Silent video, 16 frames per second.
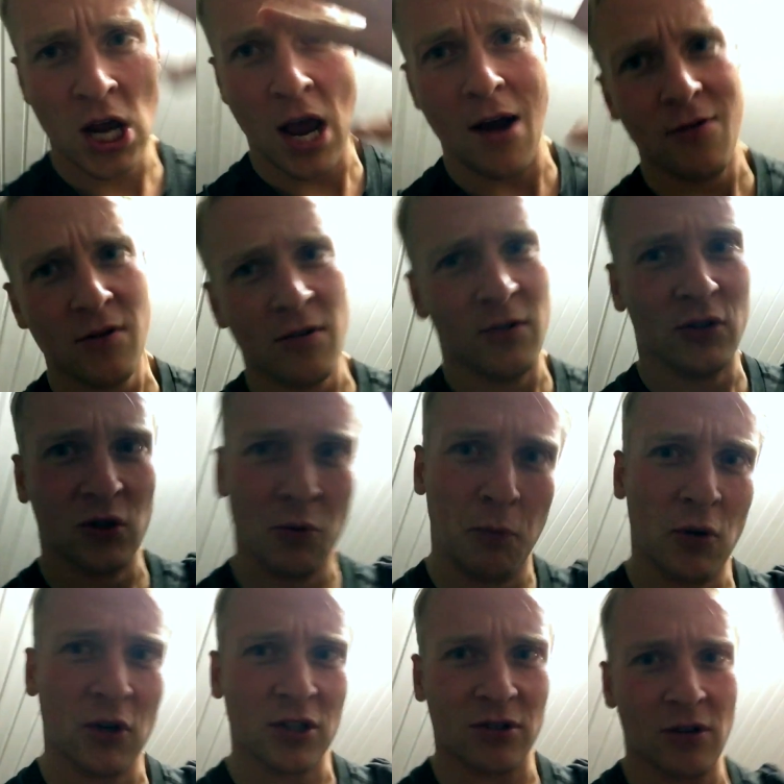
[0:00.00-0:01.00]
Everyone who
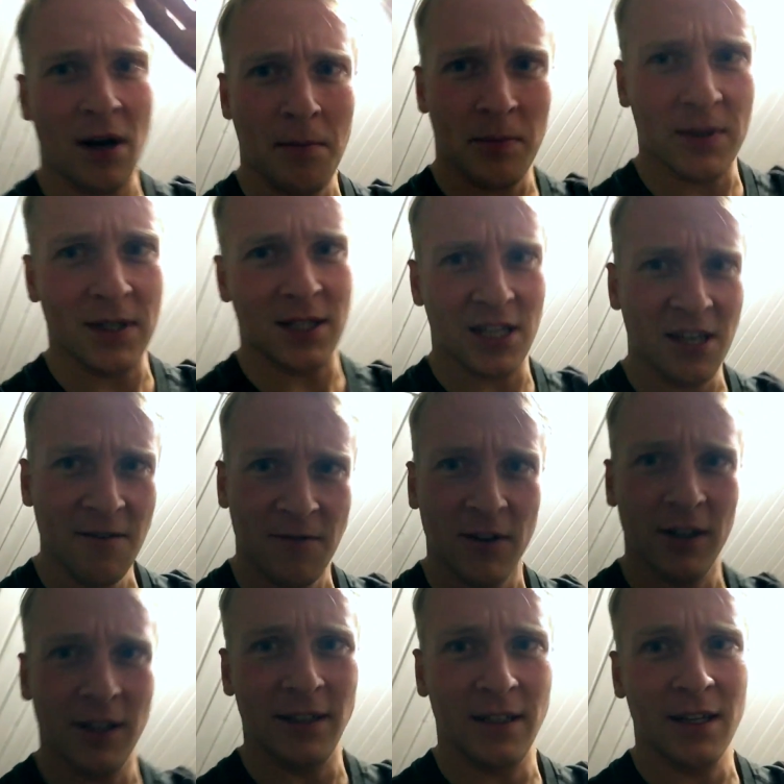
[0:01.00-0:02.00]
supports Trump is
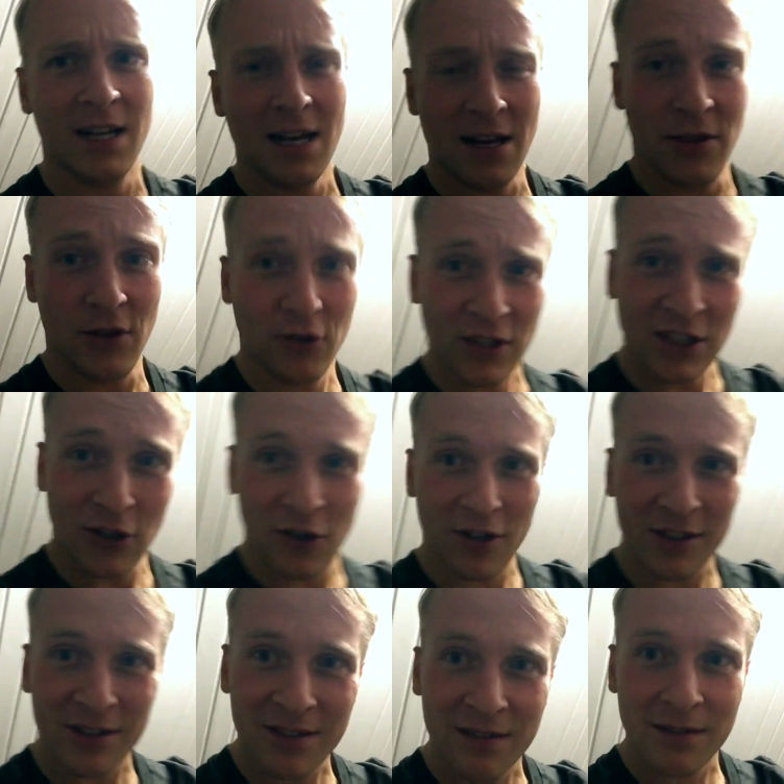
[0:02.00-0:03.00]
evil. And no, they're
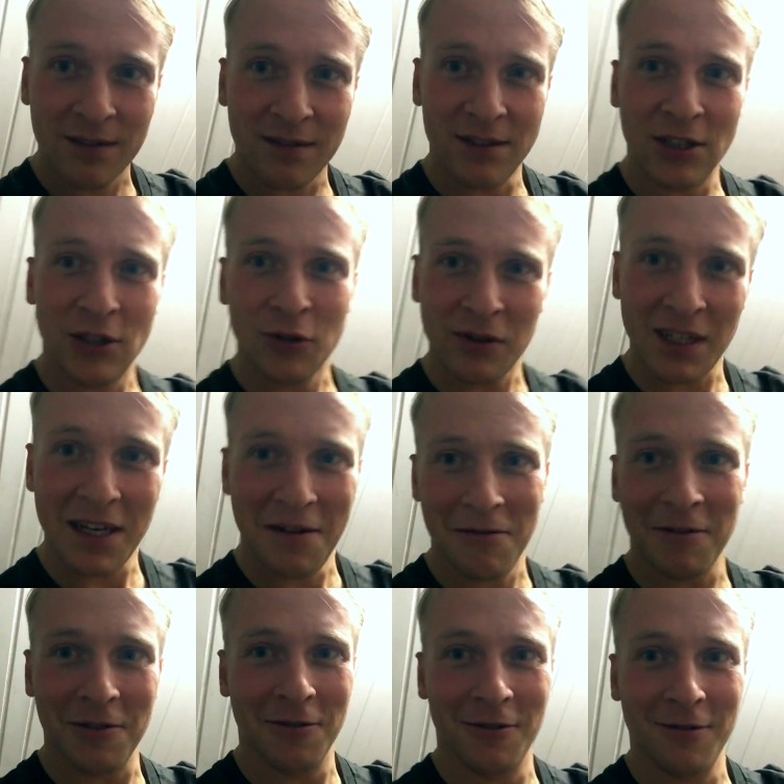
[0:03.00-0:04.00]
not. They're not
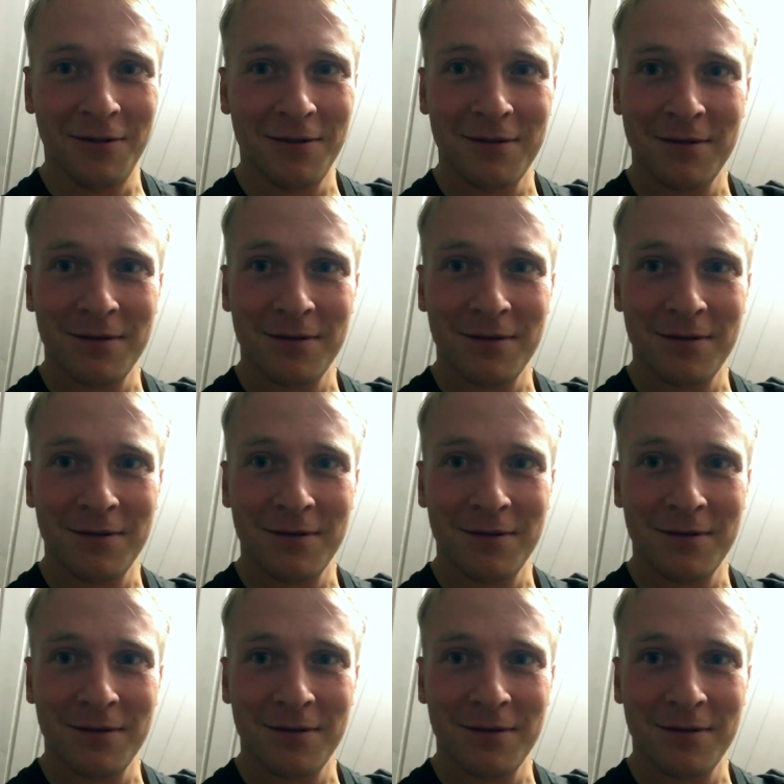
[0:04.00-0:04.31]
evil.